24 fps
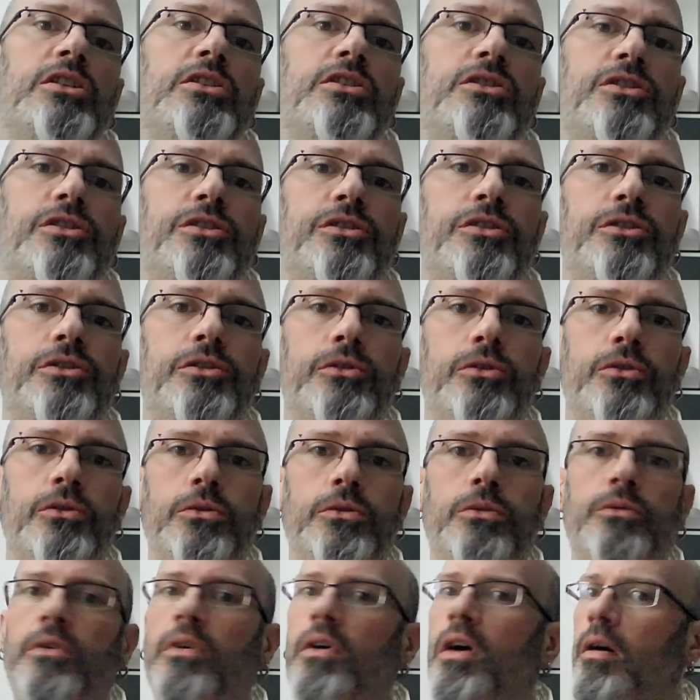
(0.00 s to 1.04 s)
to
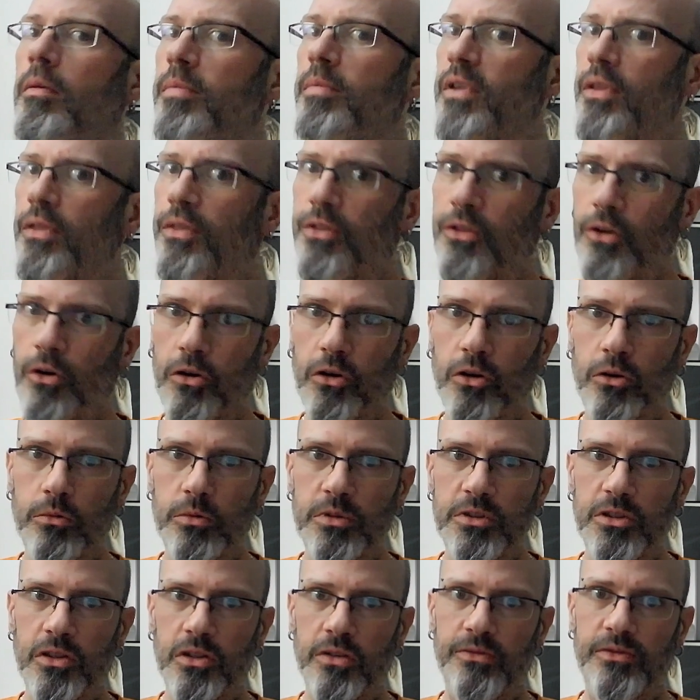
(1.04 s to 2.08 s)
be thorough with
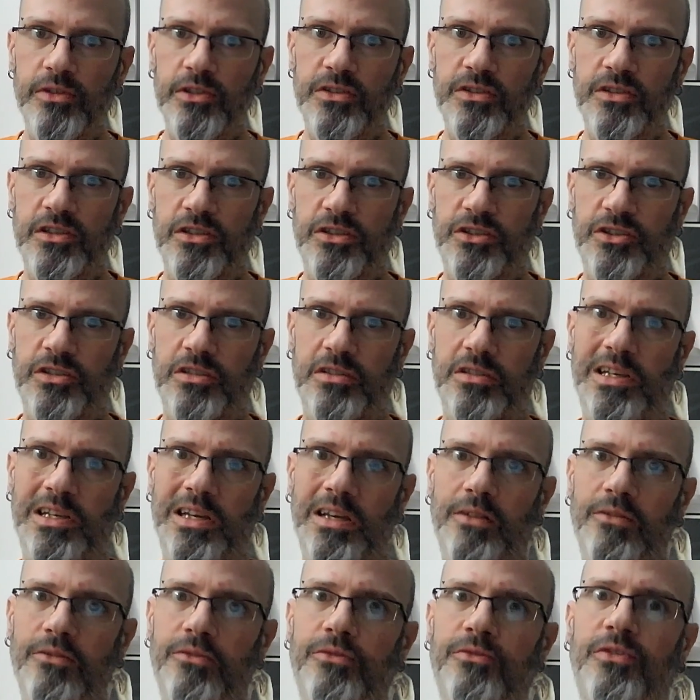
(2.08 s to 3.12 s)
your physician and
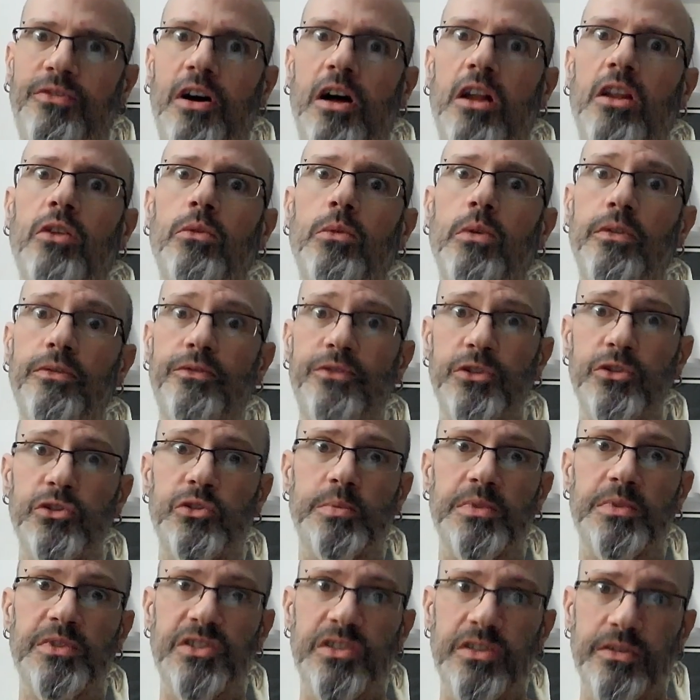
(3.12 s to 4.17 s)
follow a few
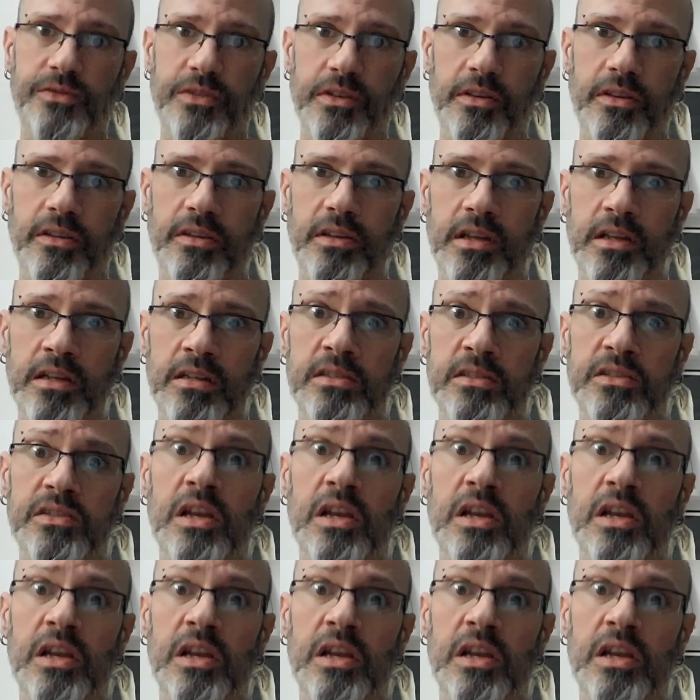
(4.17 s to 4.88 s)
specific things.